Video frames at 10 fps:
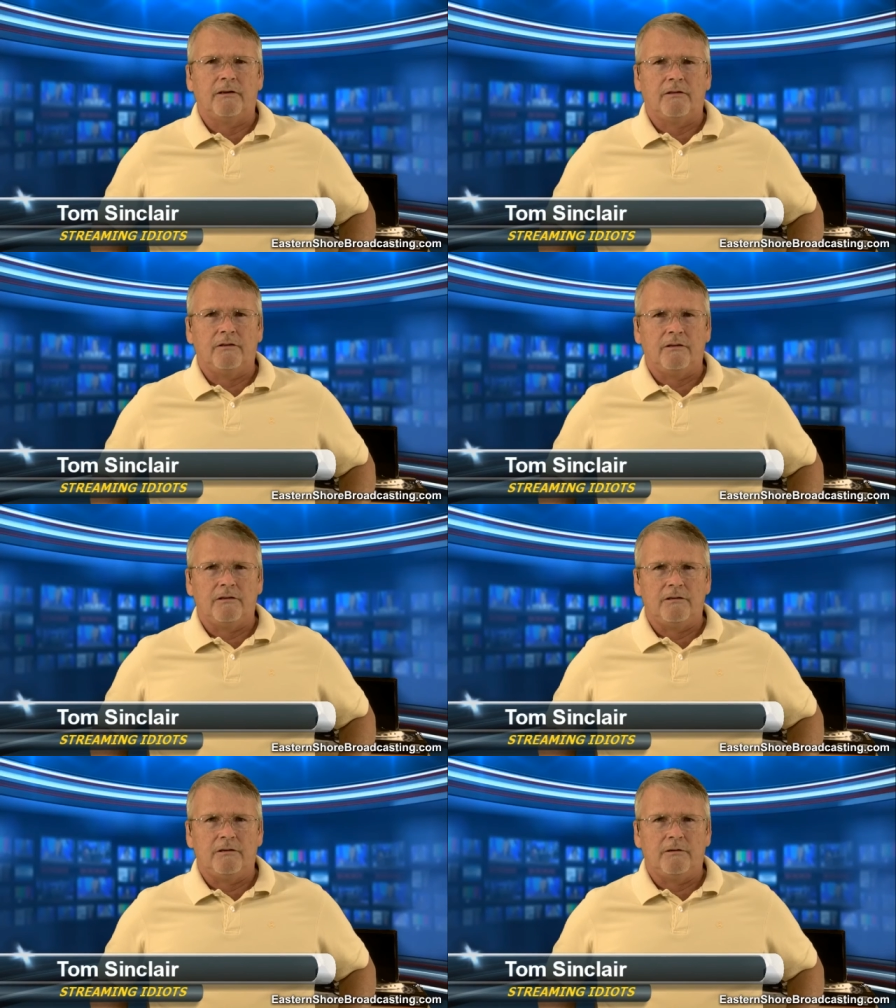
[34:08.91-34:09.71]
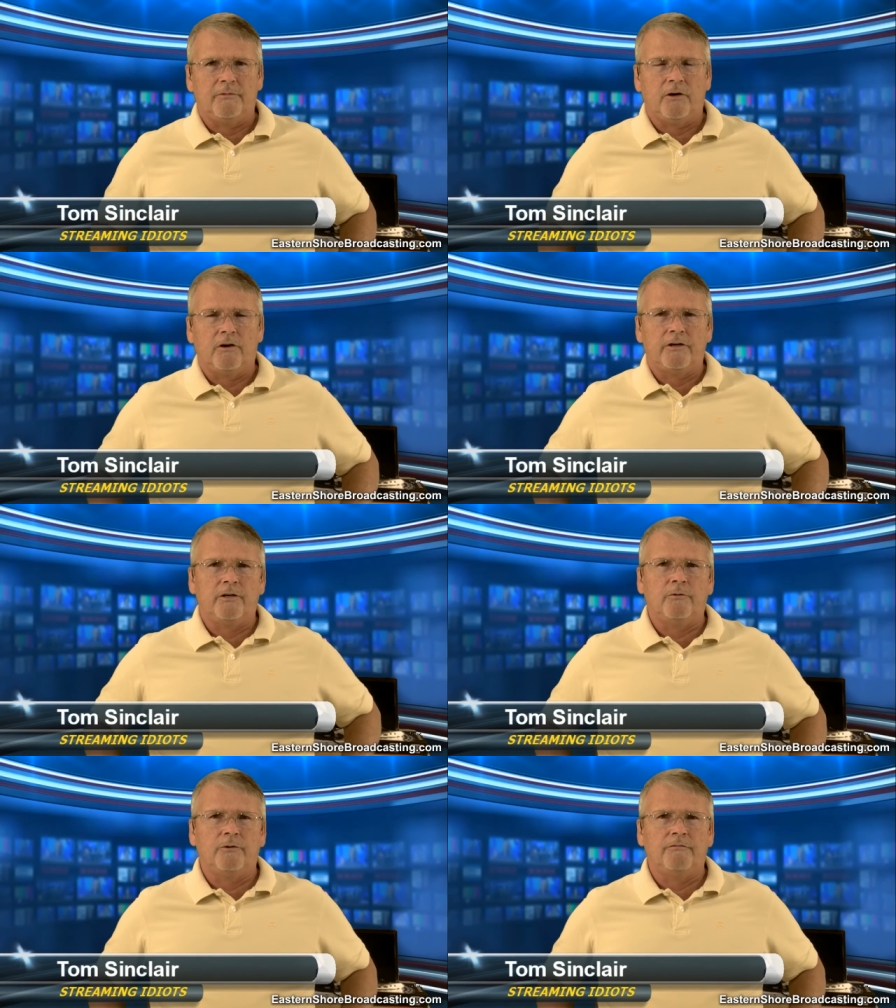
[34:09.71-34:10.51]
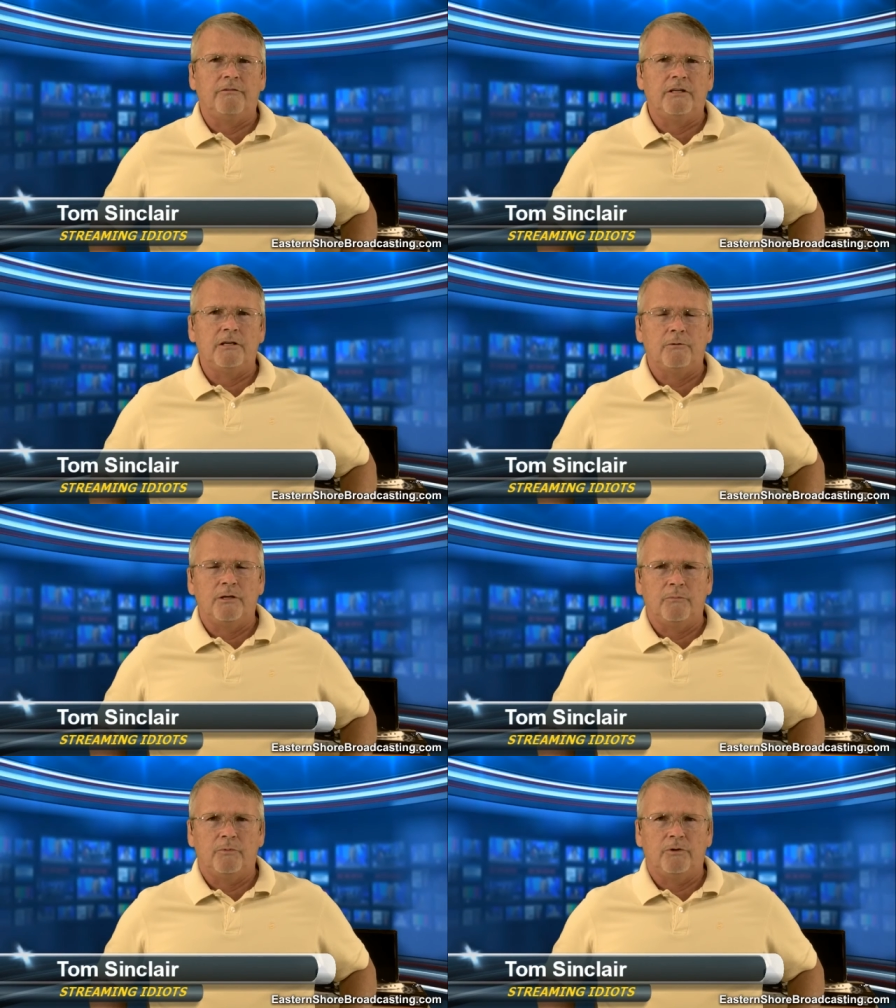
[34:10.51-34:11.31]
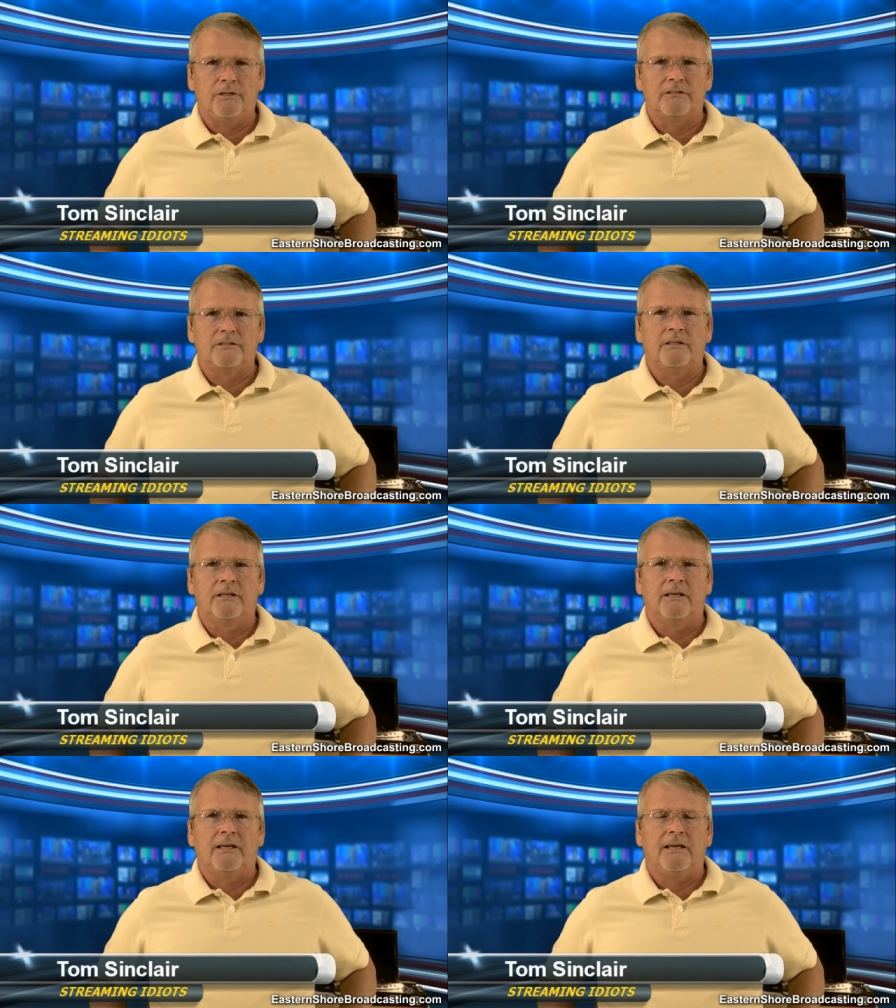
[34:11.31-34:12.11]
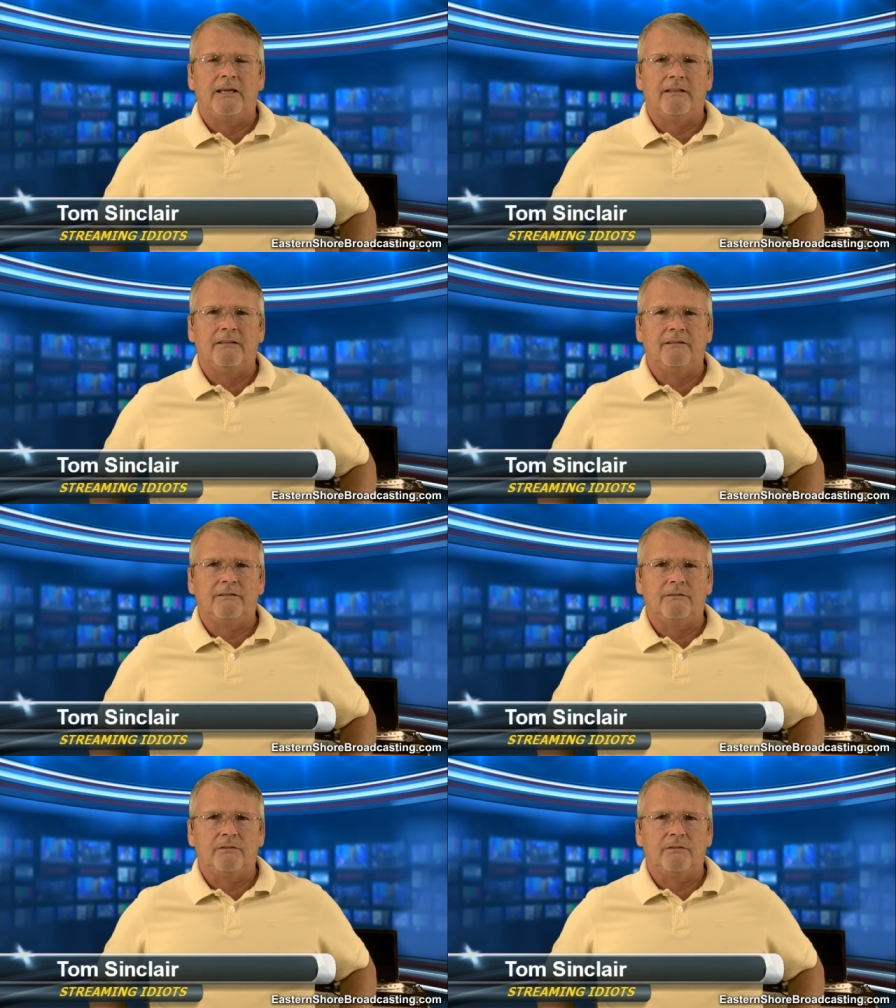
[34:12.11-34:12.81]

the audio and video inputs, and the